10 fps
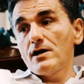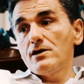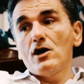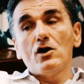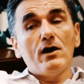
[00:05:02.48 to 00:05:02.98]
I
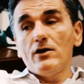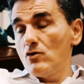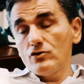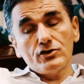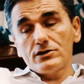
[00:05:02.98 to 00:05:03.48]
know,
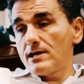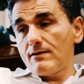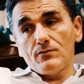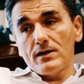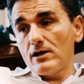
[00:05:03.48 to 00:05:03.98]
and not just
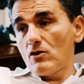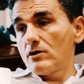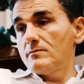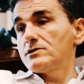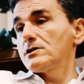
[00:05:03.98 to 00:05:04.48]
left-wing
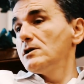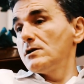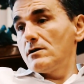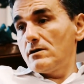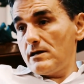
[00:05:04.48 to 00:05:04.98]
economists,
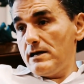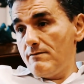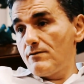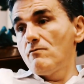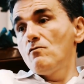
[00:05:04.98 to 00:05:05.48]

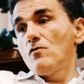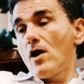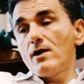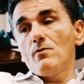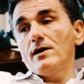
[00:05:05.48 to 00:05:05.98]
even
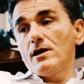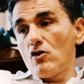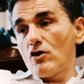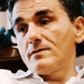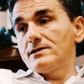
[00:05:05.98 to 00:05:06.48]
right-wing
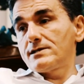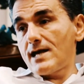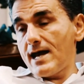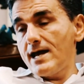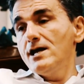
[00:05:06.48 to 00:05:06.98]
economists,
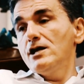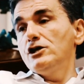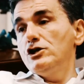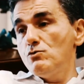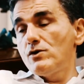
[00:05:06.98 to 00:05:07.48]
say
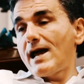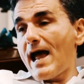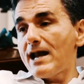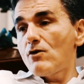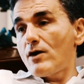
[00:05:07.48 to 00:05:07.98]
you
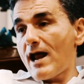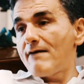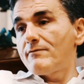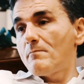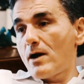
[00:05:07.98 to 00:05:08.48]
cannot
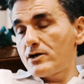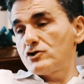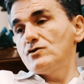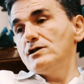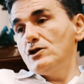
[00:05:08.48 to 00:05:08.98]
have a
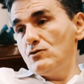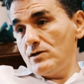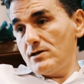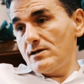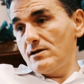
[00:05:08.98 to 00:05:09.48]
monetary
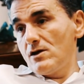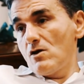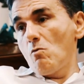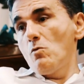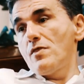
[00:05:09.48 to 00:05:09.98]
union
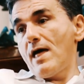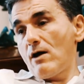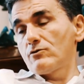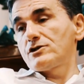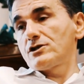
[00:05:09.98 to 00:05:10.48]

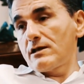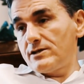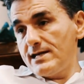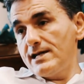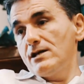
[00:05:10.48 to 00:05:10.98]
without
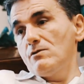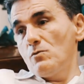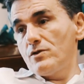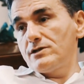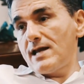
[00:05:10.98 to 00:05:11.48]

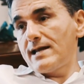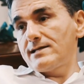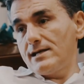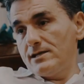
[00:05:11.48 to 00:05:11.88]
dealing with a debt